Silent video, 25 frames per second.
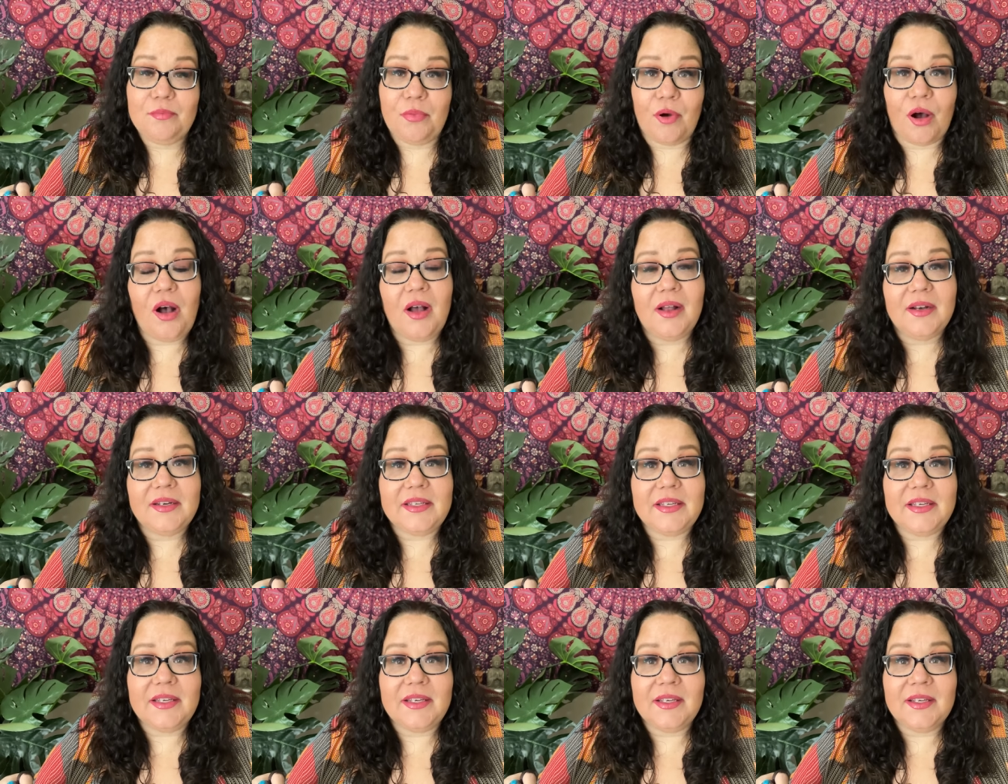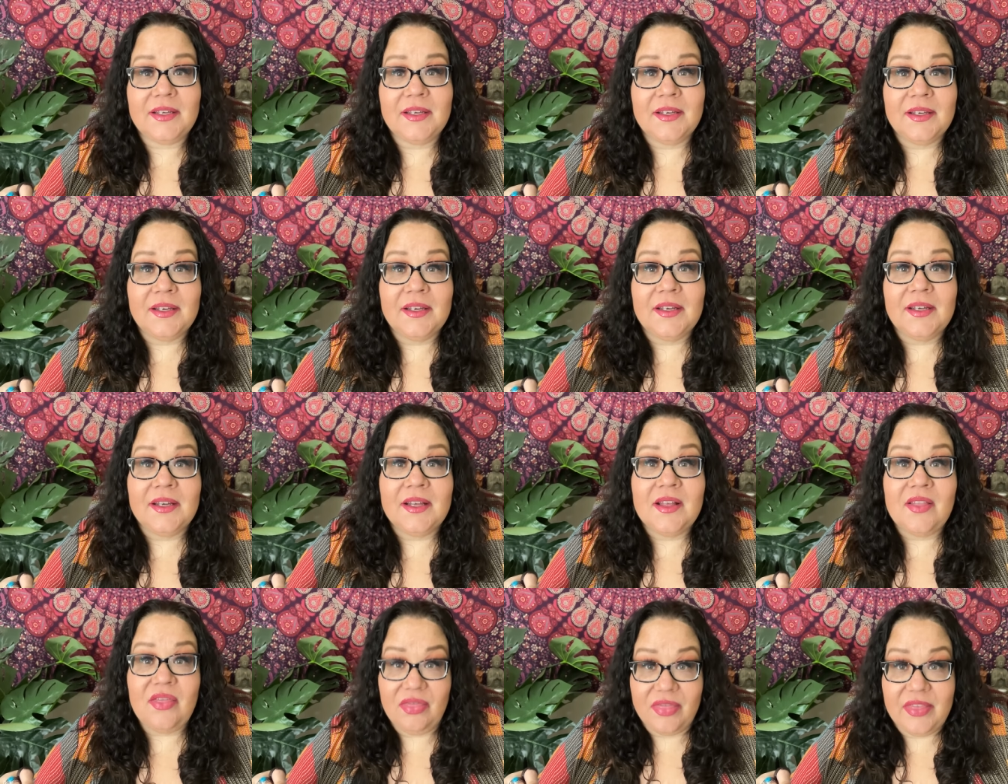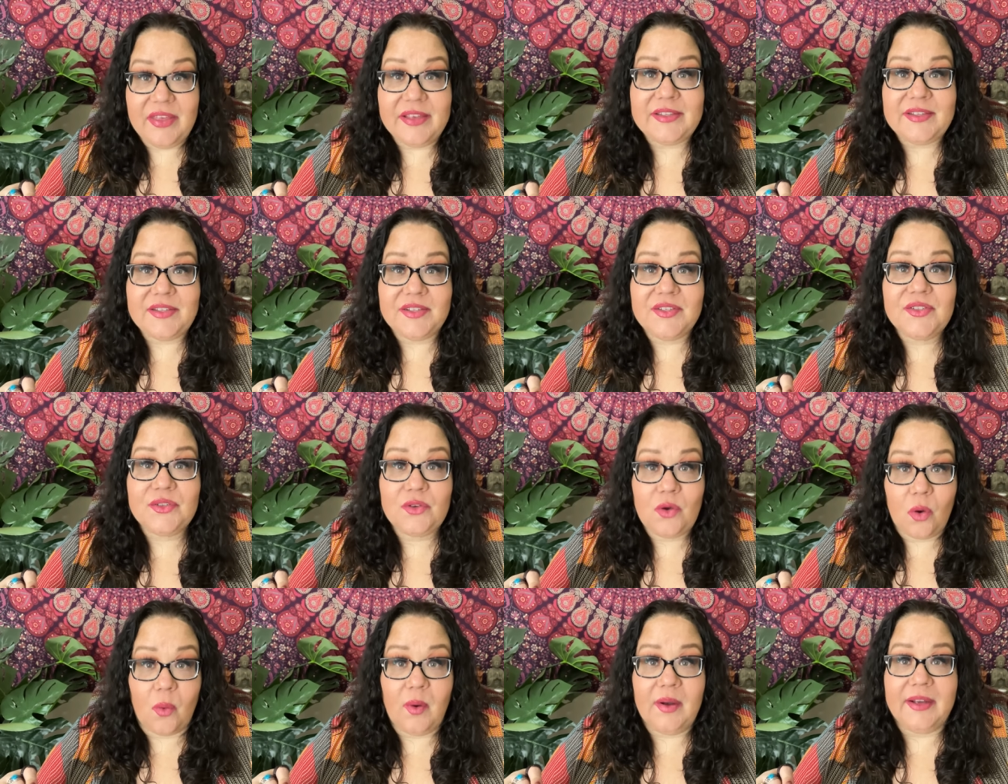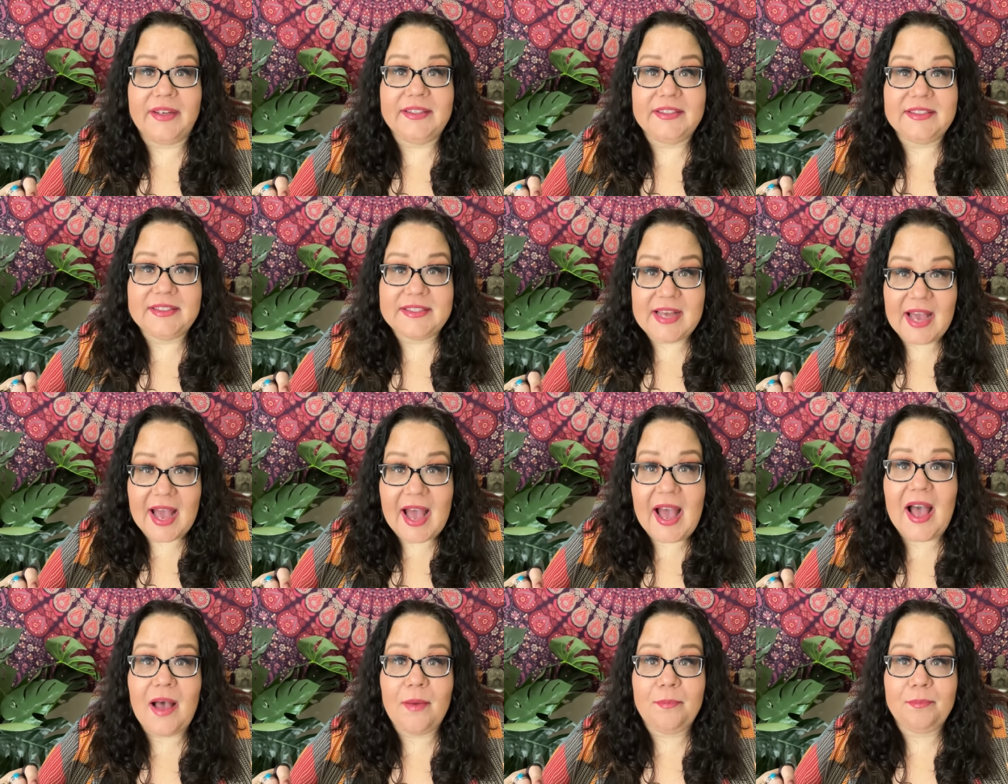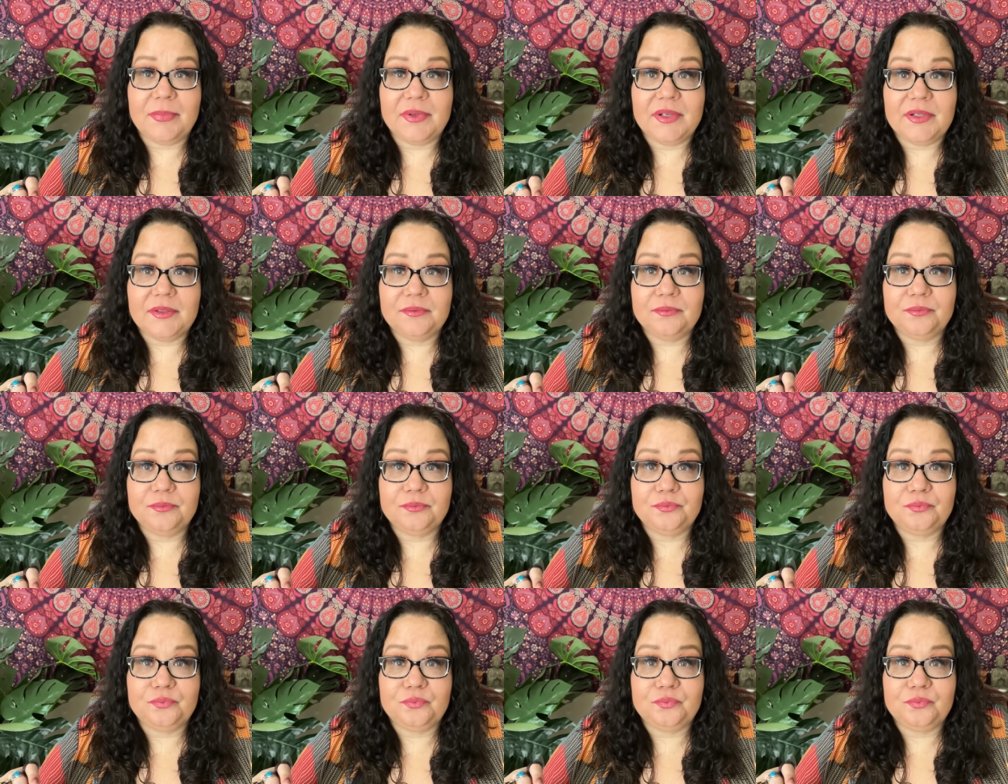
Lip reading: body, this is going to happen.